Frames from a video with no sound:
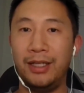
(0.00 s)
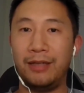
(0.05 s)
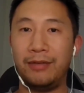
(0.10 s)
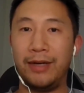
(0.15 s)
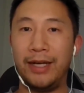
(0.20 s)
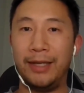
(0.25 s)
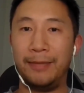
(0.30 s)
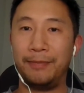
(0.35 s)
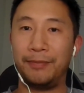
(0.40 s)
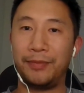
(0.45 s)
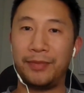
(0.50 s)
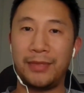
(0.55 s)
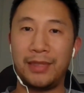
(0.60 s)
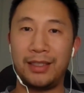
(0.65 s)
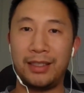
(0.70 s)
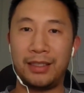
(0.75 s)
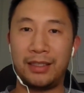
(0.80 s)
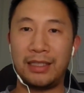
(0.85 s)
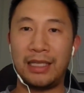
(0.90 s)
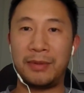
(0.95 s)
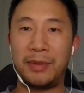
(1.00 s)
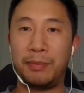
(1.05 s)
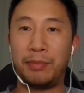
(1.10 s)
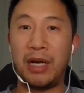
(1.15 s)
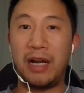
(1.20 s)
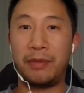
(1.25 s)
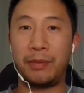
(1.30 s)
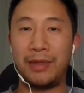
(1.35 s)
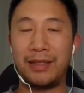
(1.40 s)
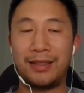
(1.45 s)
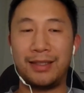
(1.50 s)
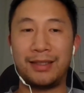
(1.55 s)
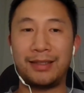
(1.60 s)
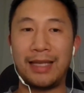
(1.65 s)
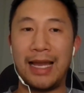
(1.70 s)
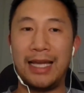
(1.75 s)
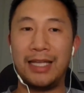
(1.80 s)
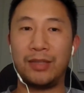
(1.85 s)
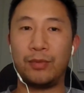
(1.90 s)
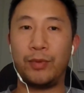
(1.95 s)
right? Because as we profitable at the
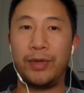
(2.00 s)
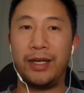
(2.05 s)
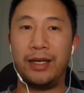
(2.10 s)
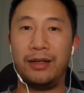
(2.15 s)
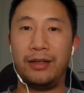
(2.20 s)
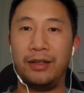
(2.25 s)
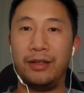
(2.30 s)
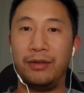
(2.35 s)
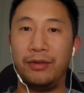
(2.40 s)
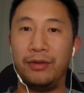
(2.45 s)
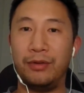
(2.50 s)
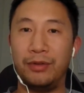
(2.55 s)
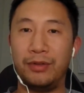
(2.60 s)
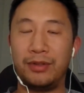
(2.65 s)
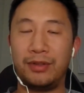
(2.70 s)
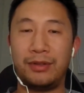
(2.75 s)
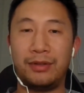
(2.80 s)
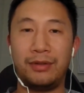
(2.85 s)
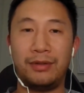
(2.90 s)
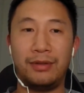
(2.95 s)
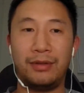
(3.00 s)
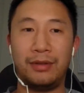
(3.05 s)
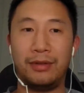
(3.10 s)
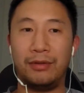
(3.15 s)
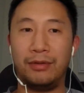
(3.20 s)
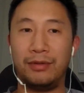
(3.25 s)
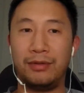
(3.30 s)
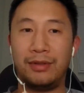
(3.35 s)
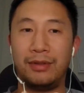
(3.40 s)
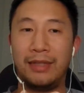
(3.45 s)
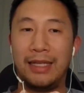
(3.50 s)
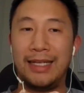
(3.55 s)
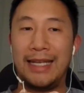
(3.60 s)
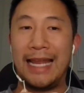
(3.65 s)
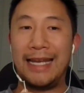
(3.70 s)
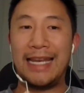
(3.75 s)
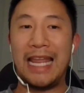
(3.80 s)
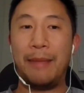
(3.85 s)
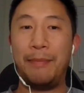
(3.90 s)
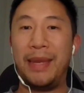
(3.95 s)
size where,
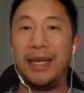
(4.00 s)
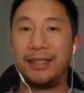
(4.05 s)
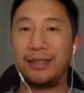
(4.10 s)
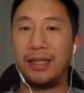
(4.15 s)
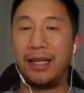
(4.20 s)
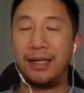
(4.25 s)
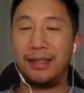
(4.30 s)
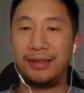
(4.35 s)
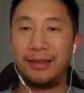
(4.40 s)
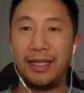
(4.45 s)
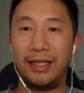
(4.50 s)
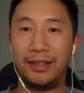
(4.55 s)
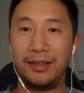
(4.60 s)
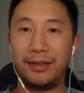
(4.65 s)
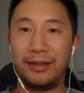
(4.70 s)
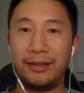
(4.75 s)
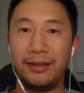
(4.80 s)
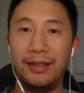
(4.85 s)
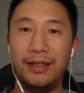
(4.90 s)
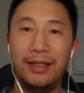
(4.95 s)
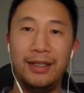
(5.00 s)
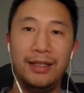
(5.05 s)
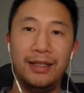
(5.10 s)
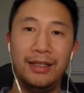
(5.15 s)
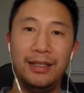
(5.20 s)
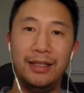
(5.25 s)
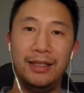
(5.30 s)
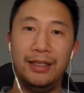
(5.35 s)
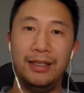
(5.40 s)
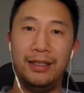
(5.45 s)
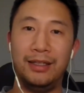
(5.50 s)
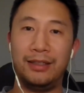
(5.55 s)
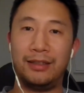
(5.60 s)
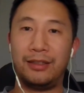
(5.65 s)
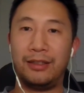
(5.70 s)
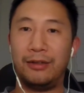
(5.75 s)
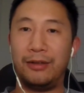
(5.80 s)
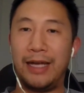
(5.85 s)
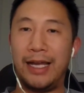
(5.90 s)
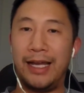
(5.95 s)
that makes a lot of sense.
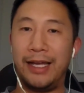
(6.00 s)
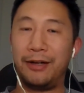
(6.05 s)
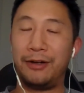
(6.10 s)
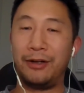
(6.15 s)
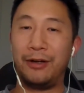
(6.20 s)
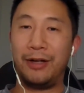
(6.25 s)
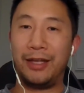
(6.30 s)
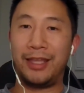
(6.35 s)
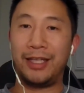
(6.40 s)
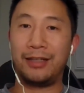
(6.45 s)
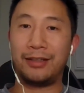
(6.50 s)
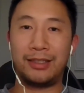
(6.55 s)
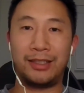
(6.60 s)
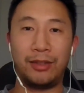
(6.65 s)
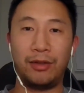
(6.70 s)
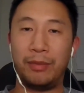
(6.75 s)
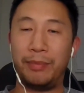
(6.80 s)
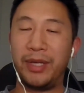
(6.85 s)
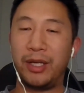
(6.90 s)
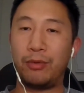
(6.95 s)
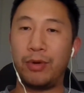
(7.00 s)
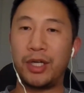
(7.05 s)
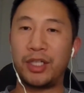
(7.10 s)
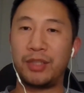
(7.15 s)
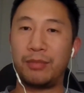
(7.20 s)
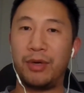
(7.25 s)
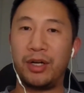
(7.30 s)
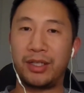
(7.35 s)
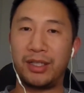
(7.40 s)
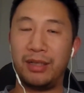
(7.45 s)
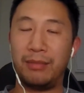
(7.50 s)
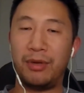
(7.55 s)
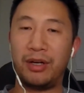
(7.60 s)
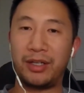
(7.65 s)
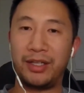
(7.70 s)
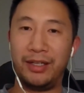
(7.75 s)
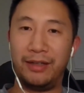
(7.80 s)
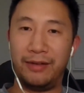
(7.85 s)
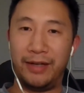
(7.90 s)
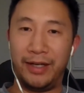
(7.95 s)
So I don't know. I think there's still a big question mark in the market,